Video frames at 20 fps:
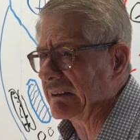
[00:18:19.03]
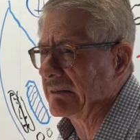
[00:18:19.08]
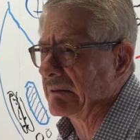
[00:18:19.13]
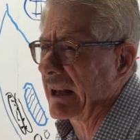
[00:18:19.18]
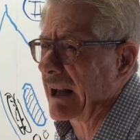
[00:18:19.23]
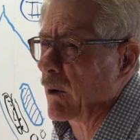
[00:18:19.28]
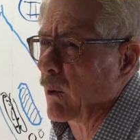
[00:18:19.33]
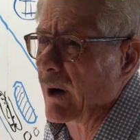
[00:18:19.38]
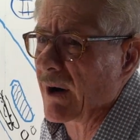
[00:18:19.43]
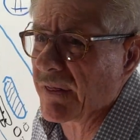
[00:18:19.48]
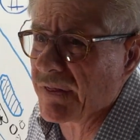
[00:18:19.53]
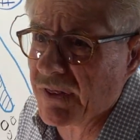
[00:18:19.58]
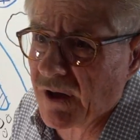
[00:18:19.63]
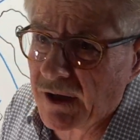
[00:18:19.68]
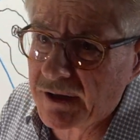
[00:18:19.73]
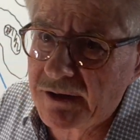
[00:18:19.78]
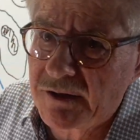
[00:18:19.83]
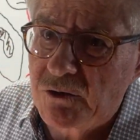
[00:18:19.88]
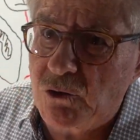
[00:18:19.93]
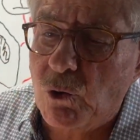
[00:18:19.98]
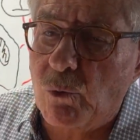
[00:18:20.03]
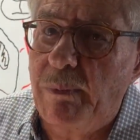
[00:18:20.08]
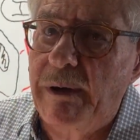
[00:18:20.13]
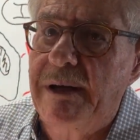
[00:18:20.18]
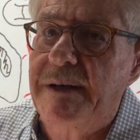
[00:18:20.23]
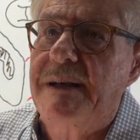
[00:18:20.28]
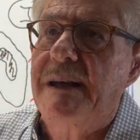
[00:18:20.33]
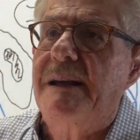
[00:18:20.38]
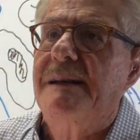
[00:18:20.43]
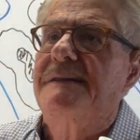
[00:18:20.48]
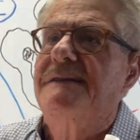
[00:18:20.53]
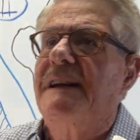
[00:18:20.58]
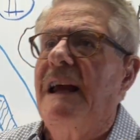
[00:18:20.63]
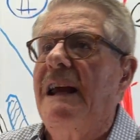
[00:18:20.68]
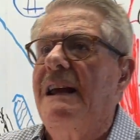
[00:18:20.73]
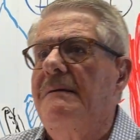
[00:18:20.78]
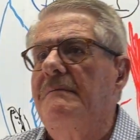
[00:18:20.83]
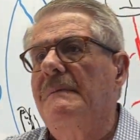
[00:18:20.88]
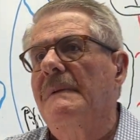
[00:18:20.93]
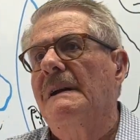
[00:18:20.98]
they were thought to be the
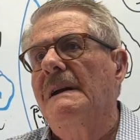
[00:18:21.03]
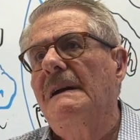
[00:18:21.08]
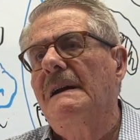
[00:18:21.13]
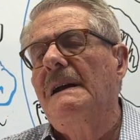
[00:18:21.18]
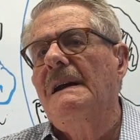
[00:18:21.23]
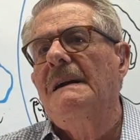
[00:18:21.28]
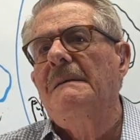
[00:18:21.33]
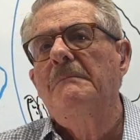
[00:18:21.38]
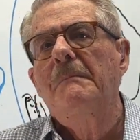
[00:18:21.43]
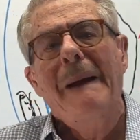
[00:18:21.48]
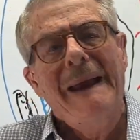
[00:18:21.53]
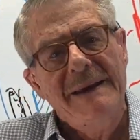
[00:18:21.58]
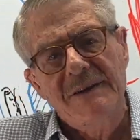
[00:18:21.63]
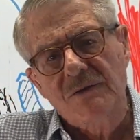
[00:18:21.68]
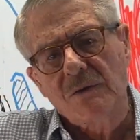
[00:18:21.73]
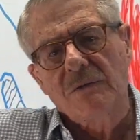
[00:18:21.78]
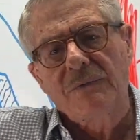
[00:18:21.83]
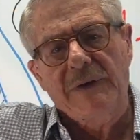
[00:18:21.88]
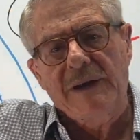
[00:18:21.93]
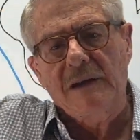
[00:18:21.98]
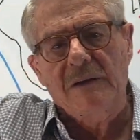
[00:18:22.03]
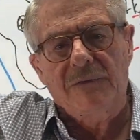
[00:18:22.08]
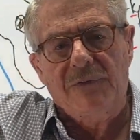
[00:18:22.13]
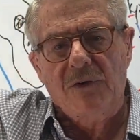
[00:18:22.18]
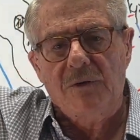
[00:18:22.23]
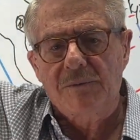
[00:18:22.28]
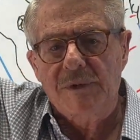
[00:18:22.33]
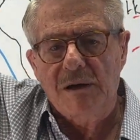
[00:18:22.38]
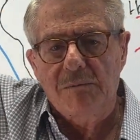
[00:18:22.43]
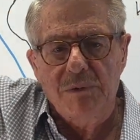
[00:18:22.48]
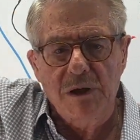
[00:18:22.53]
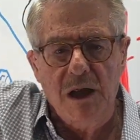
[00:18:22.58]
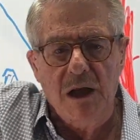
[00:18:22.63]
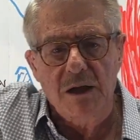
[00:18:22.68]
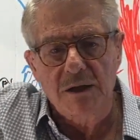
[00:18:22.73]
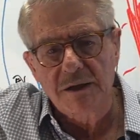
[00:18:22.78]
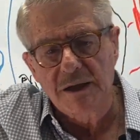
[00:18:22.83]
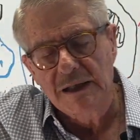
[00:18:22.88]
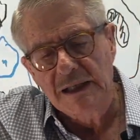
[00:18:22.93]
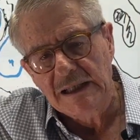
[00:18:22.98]
same basophil from the
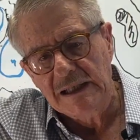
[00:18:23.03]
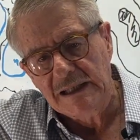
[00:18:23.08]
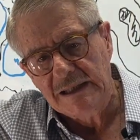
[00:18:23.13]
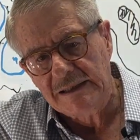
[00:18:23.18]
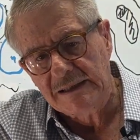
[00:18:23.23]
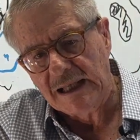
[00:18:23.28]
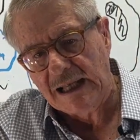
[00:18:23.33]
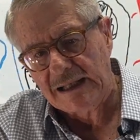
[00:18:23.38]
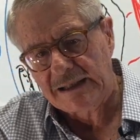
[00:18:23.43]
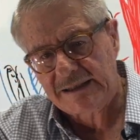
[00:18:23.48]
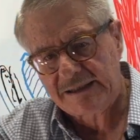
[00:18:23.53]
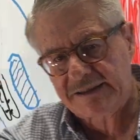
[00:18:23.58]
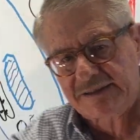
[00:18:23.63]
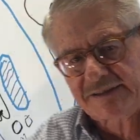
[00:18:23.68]
blood that